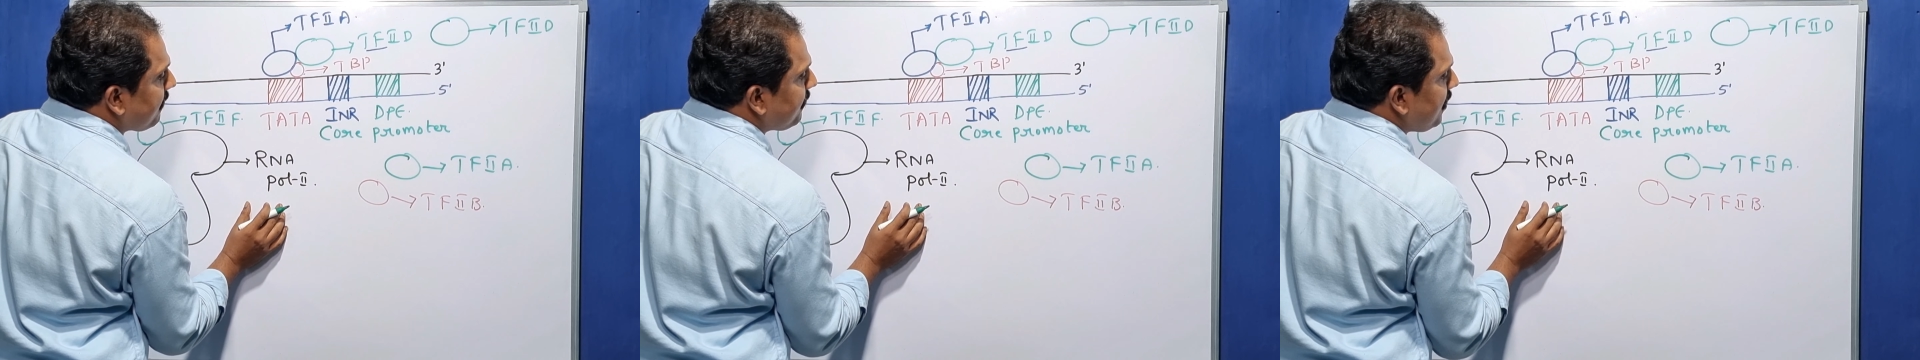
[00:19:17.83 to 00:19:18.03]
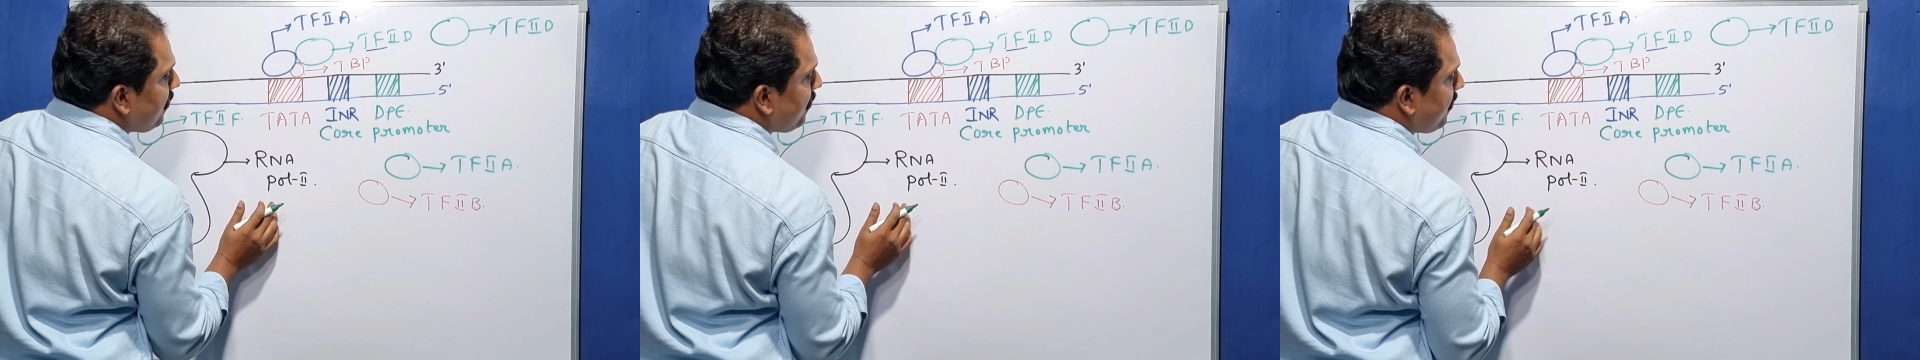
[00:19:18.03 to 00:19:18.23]
the
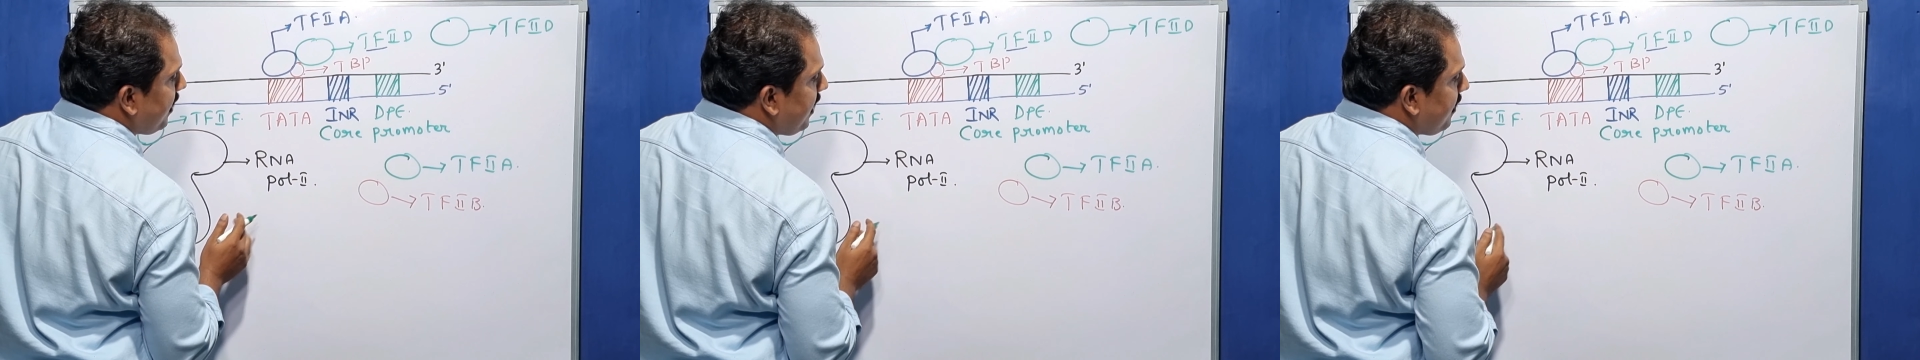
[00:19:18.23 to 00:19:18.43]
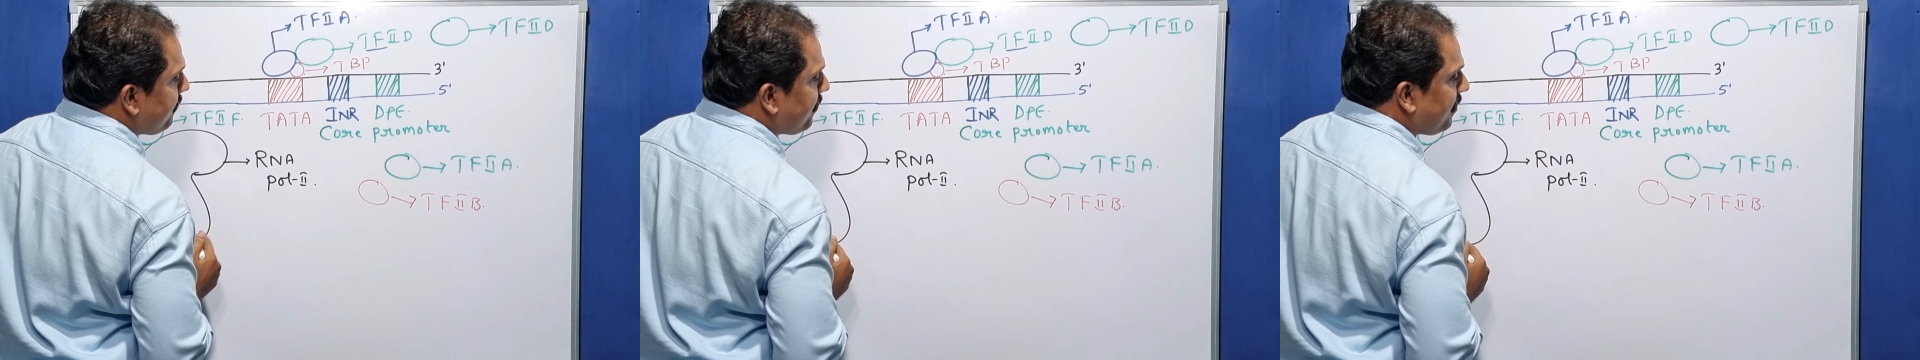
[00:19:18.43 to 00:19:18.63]

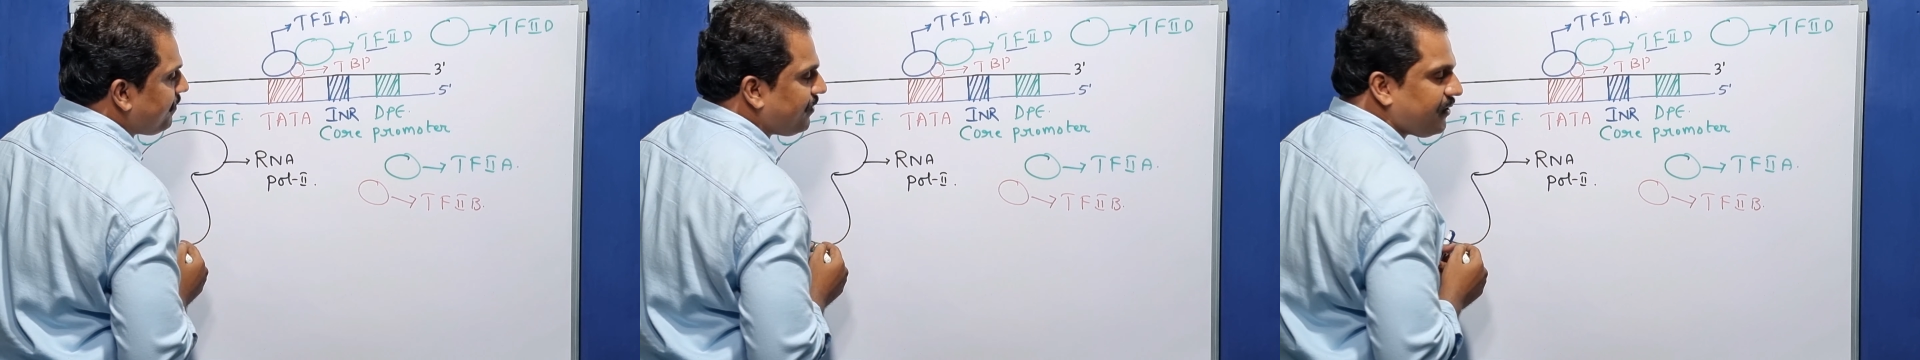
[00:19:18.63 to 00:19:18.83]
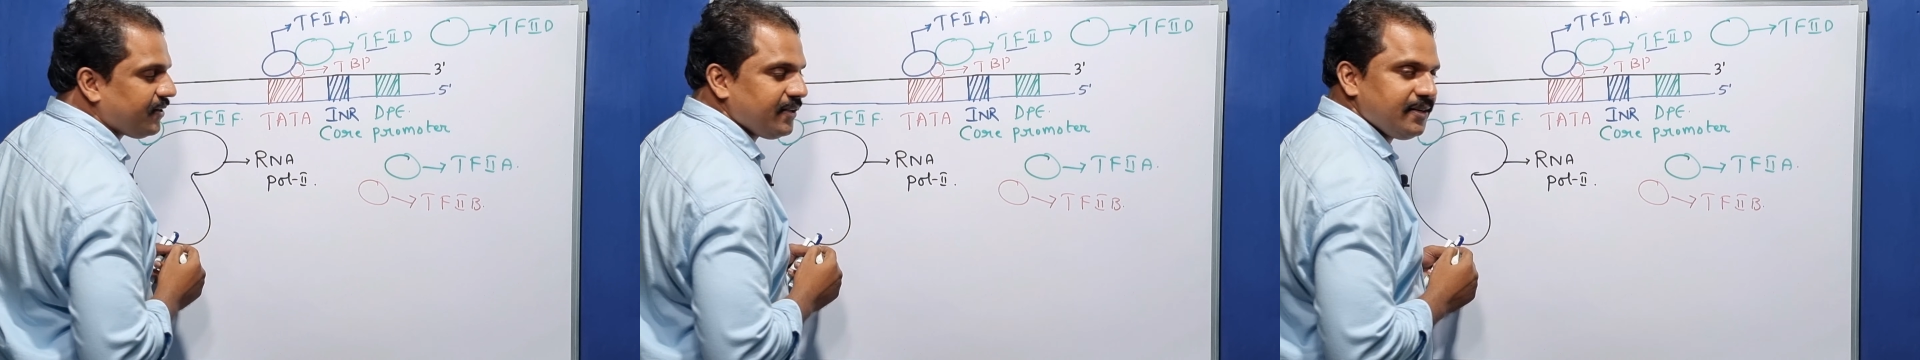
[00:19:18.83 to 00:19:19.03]
eukaryotic
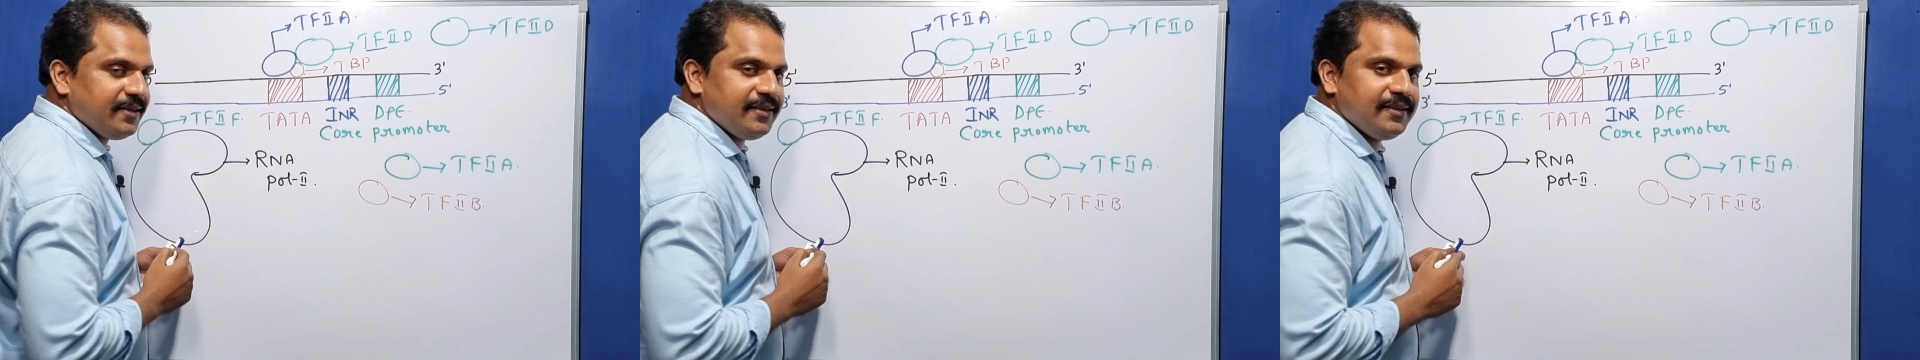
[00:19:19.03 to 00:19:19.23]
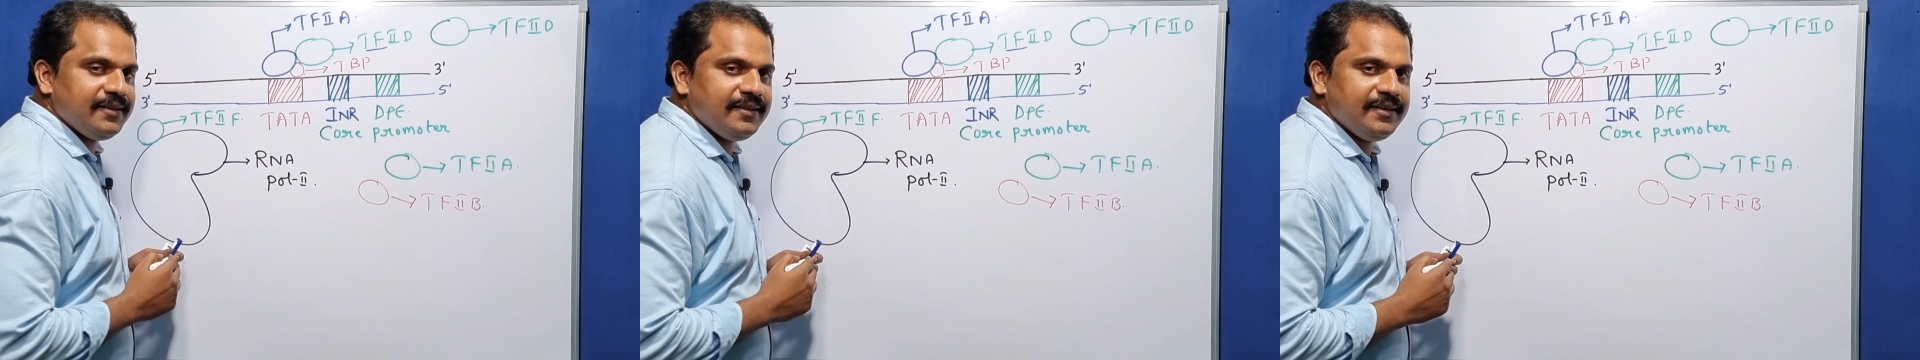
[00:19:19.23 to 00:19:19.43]
promoter.
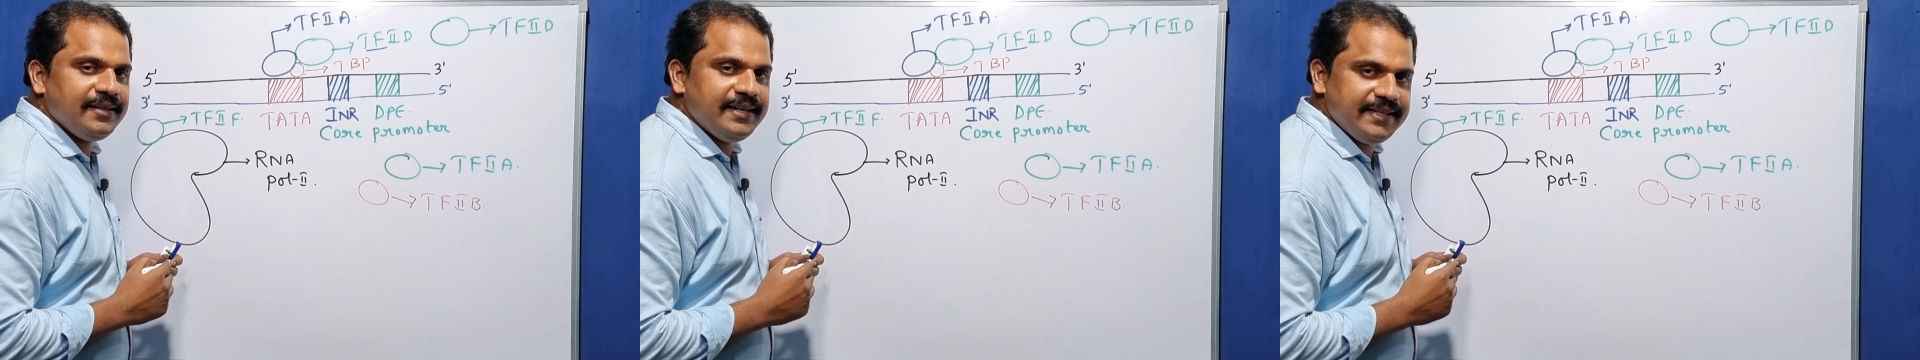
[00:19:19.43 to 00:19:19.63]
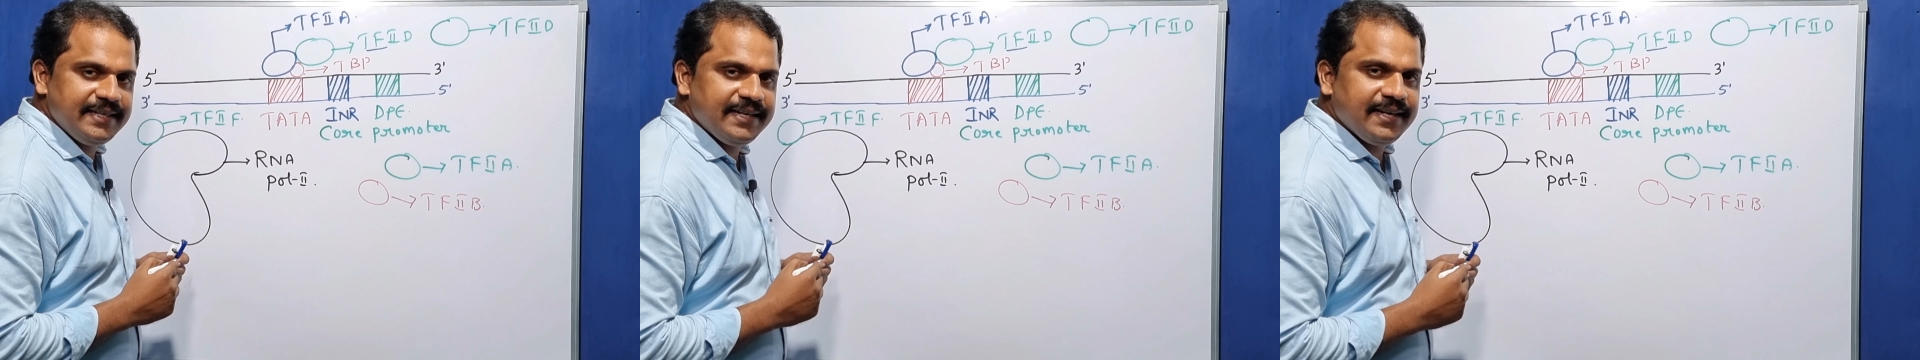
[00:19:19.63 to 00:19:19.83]

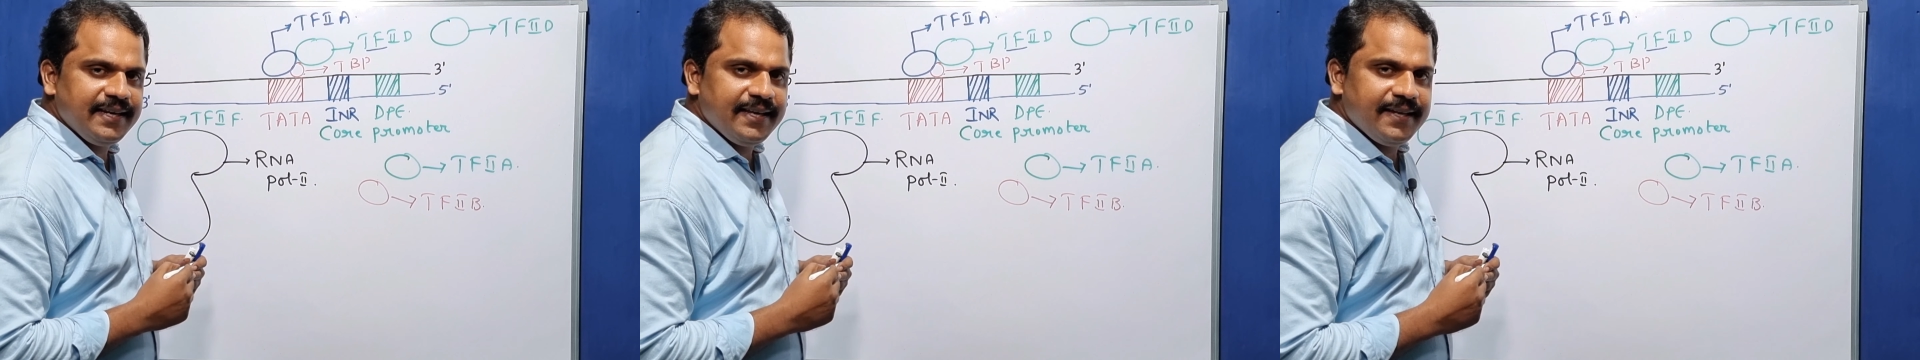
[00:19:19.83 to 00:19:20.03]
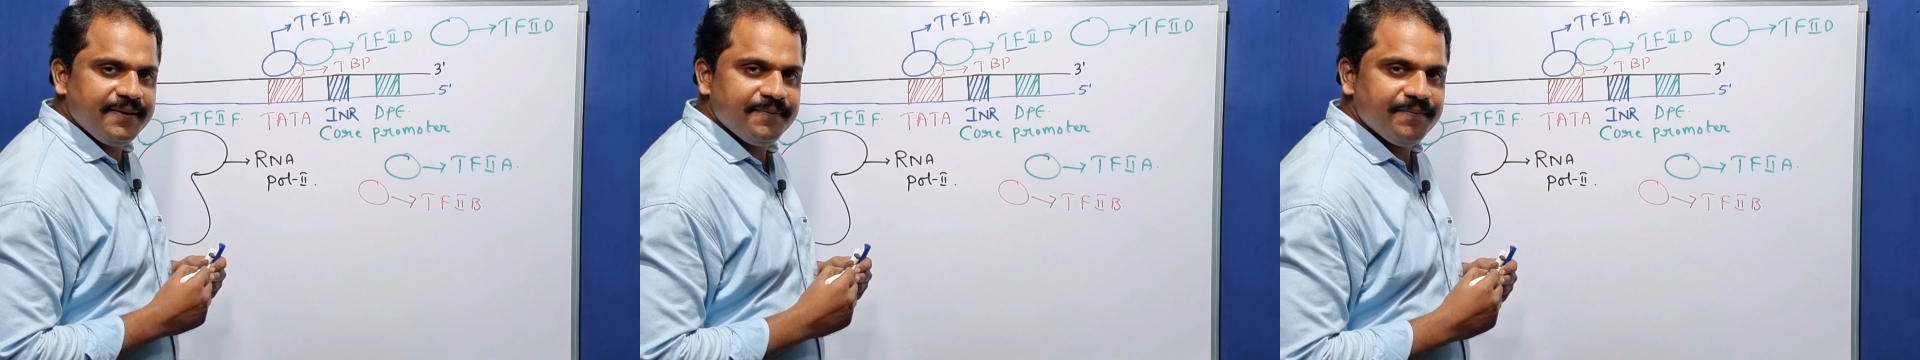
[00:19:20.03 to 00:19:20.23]
Is it
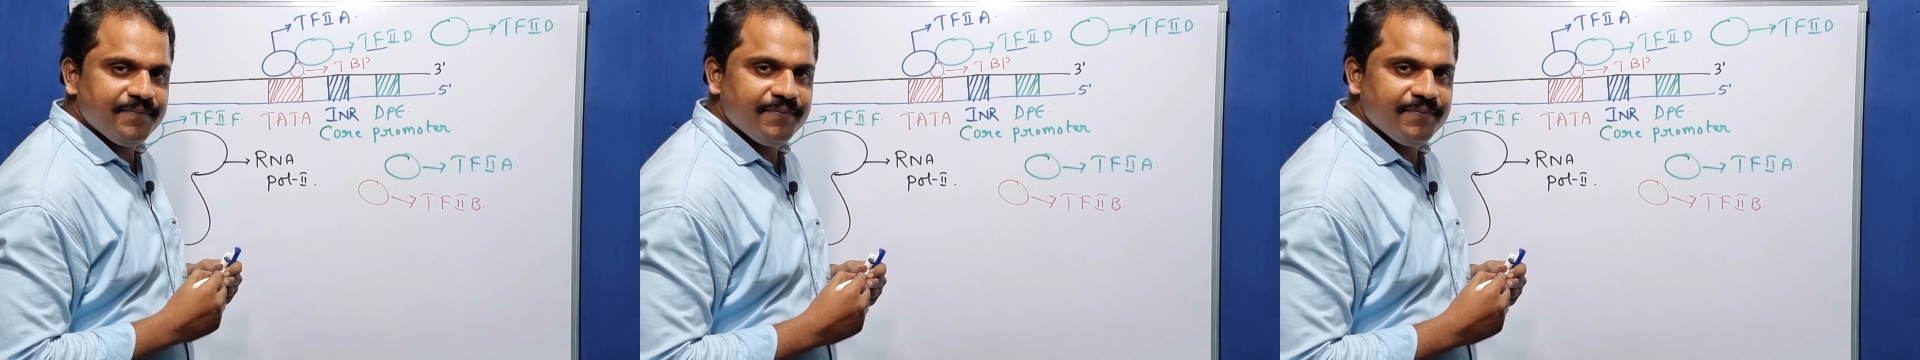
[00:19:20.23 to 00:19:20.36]
clear?